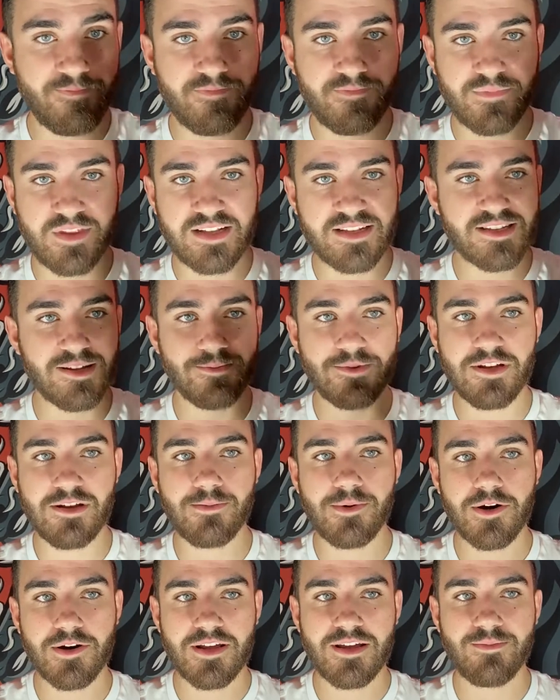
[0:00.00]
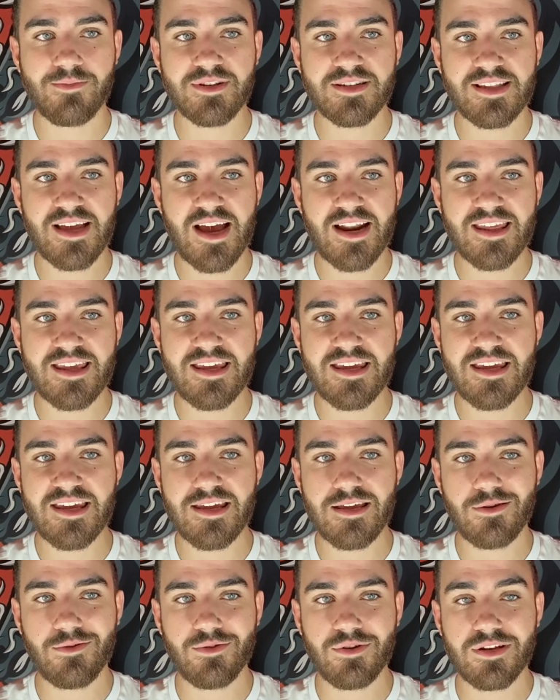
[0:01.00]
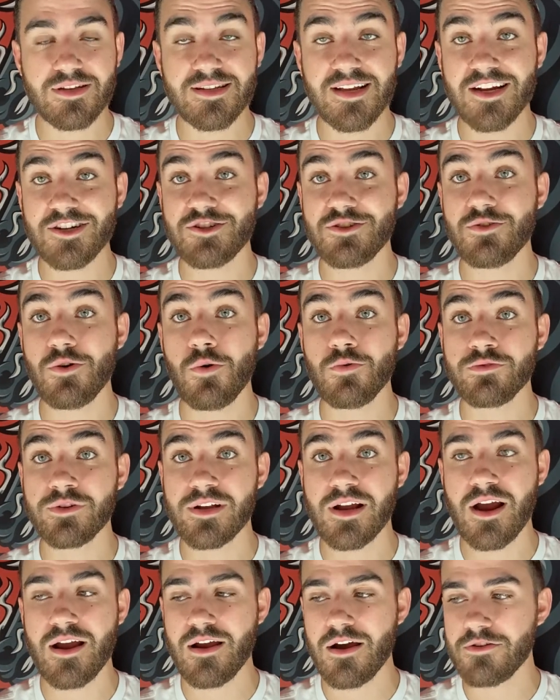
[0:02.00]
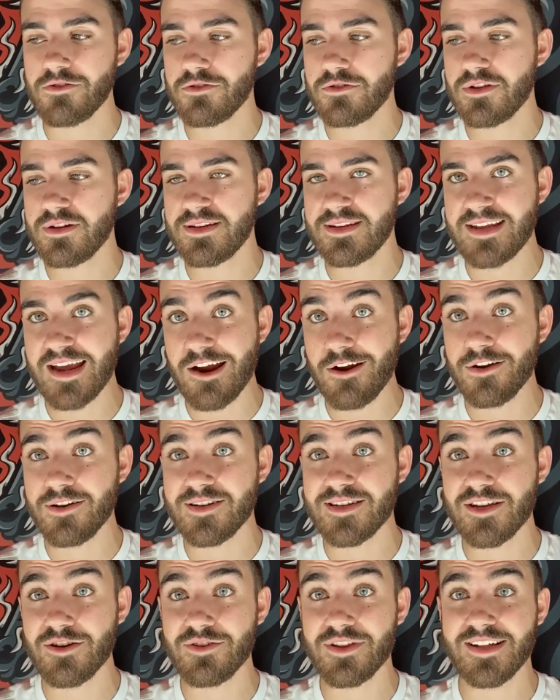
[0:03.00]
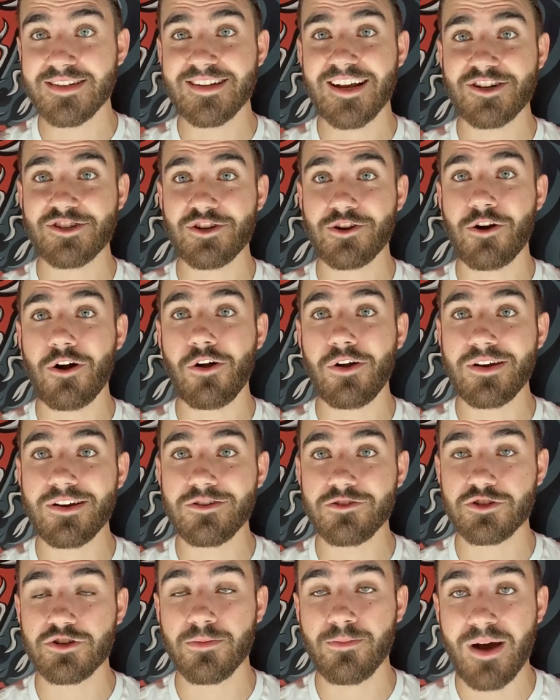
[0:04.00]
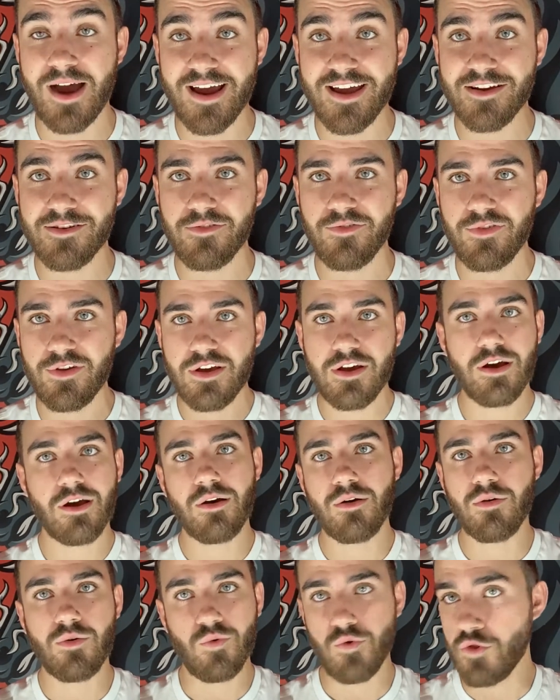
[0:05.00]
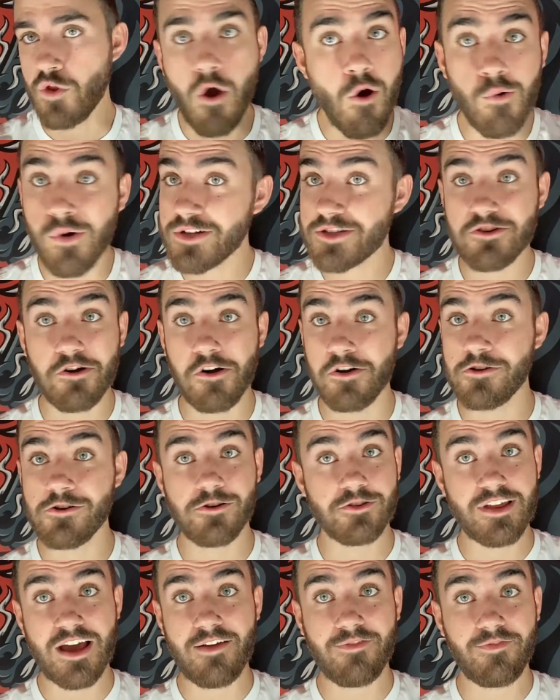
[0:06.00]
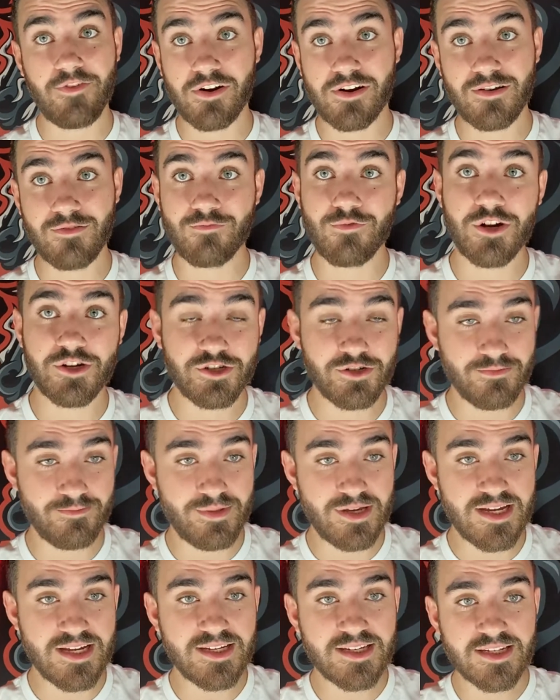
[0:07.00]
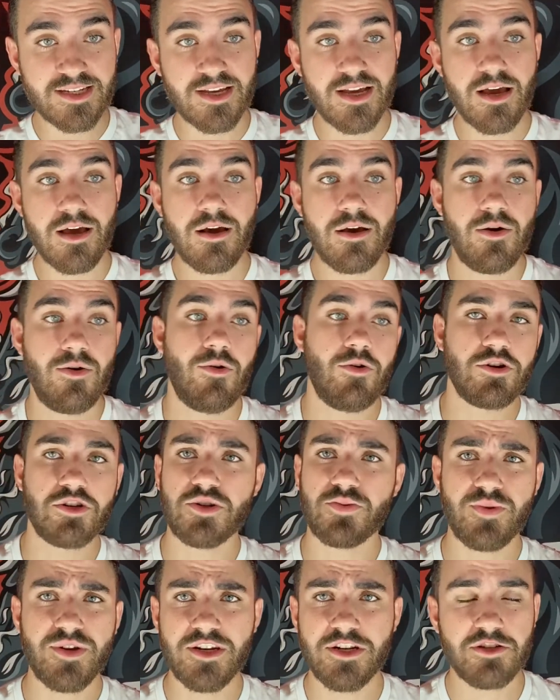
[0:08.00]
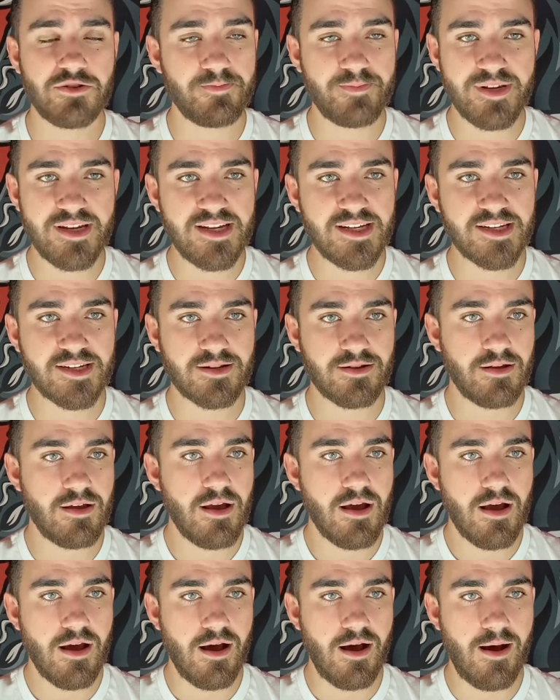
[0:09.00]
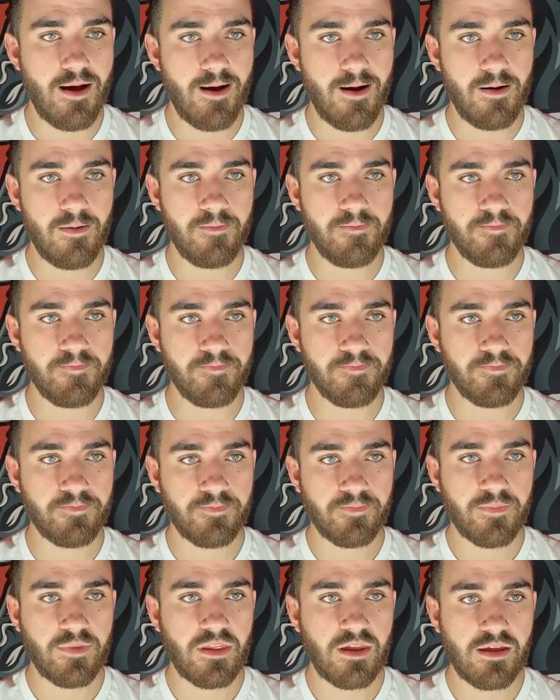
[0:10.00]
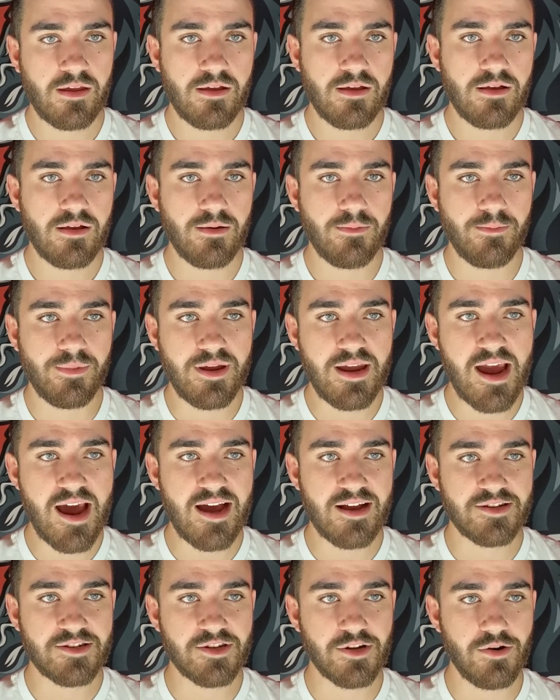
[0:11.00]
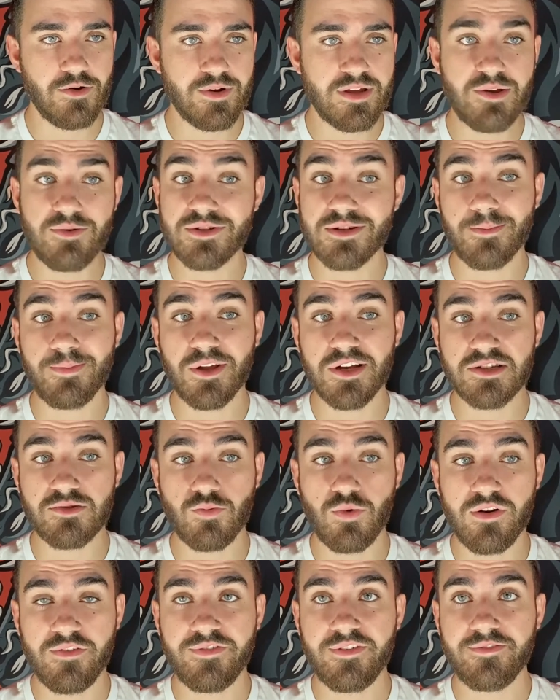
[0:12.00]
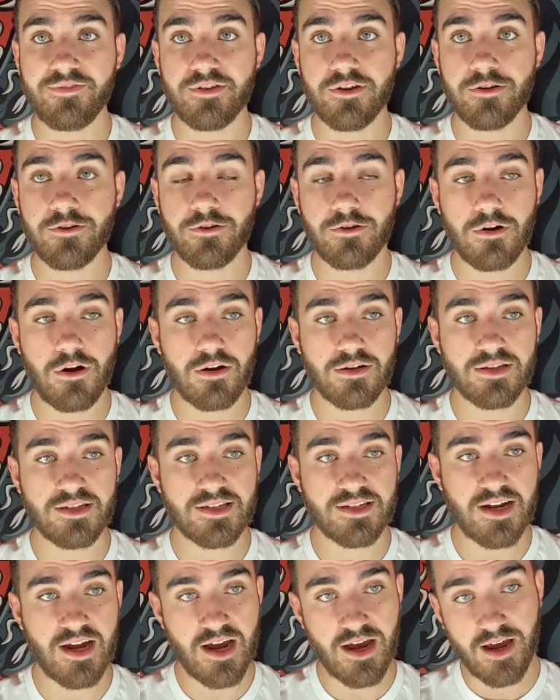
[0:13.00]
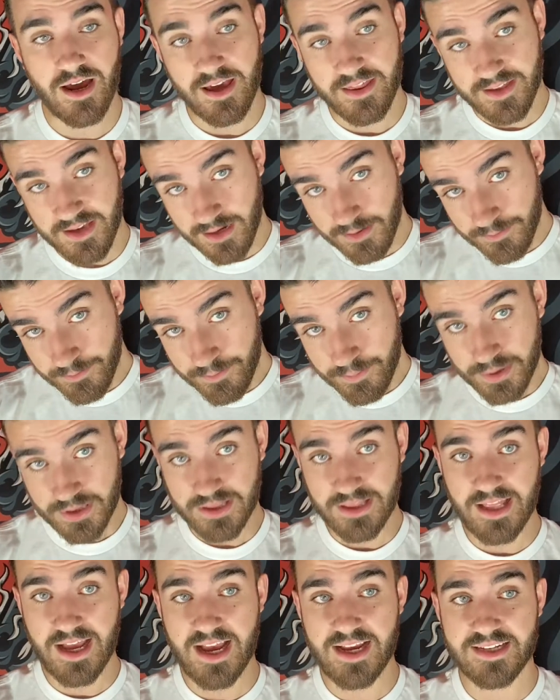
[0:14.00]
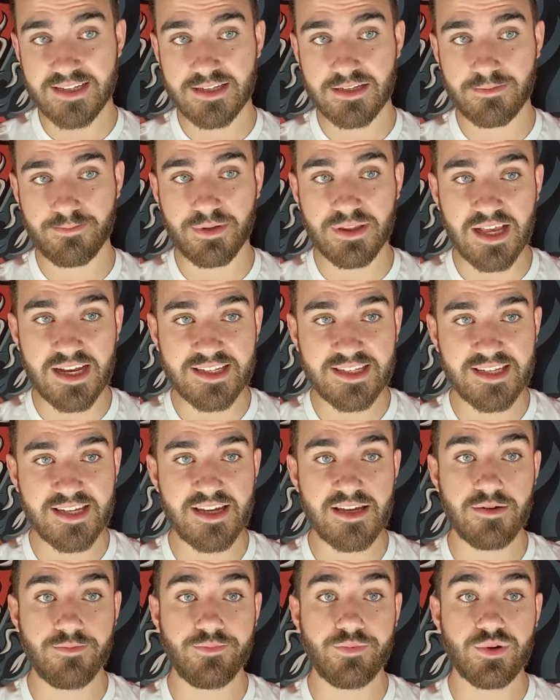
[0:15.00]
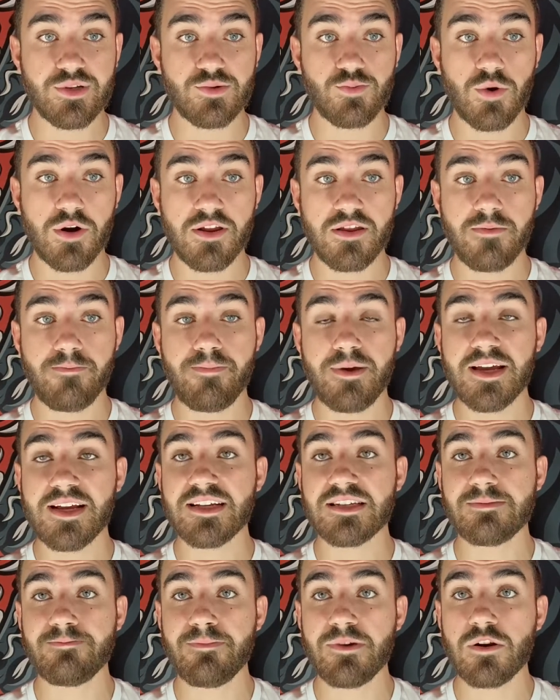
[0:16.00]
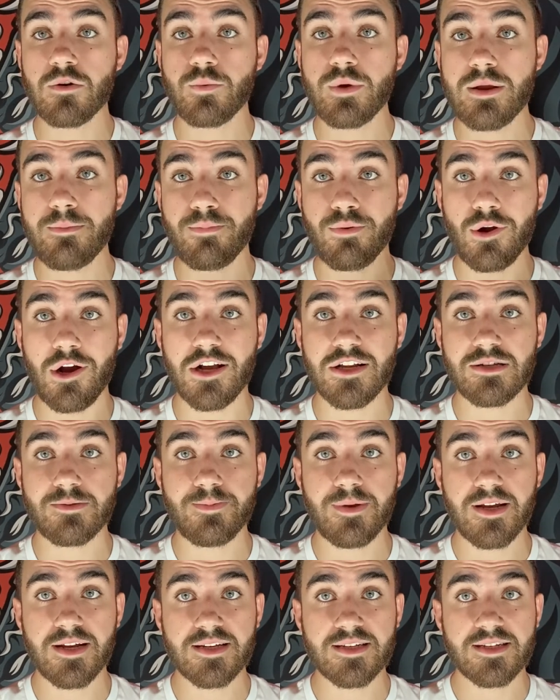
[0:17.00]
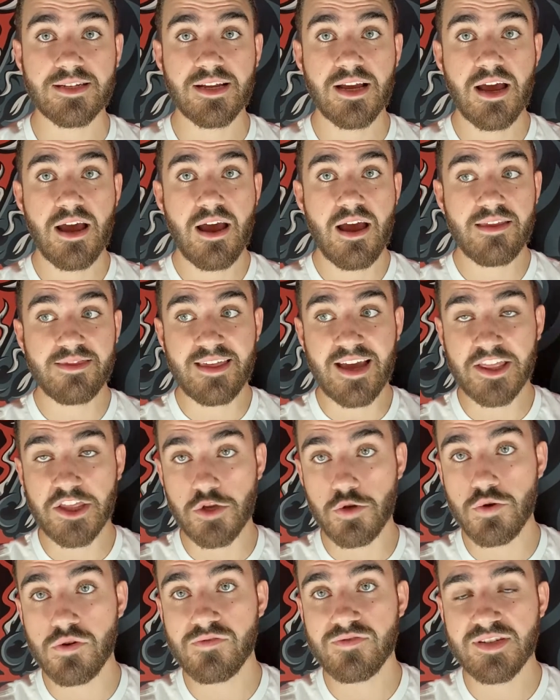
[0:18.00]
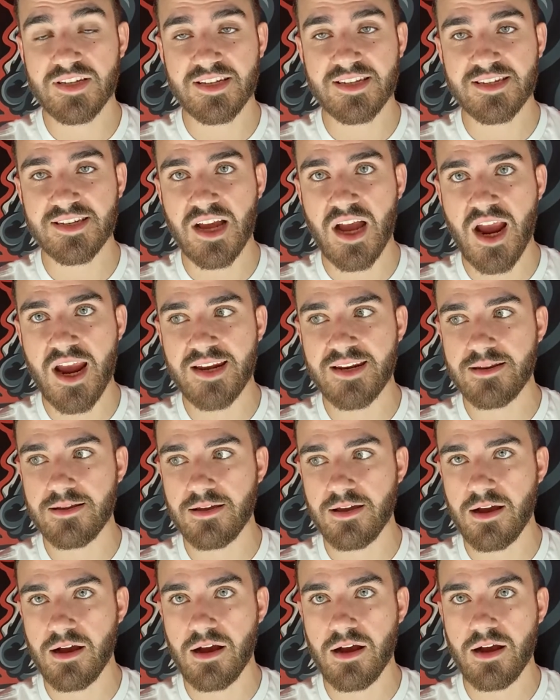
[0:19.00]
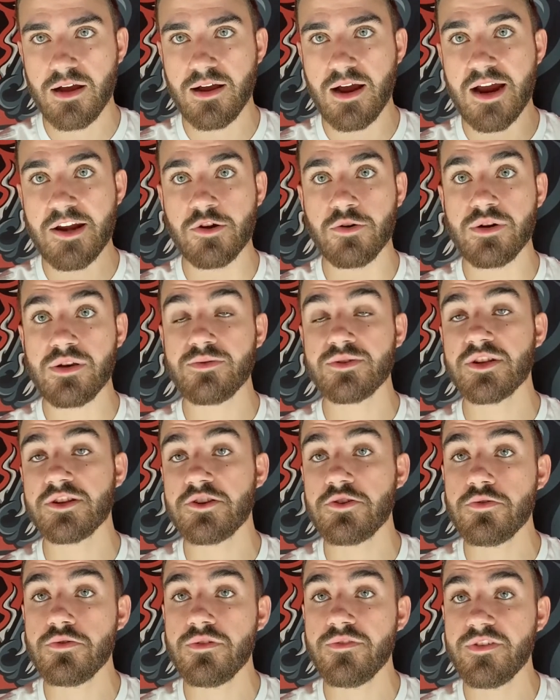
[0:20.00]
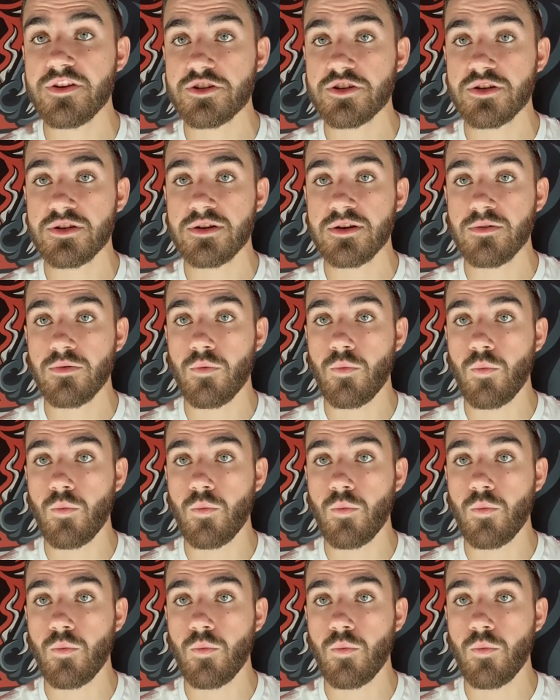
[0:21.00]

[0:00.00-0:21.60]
And something about him is that he is actually the only guy other than Darren Till that's actually calling out Chimaev. No one's calling out that fucking Russian beast or Swedish beast. But yeah, so he was a plus 150 underdog, this guy. And then Plessis was one of the biggest middleweight prospects that the UFC signed. I know he was a two-weight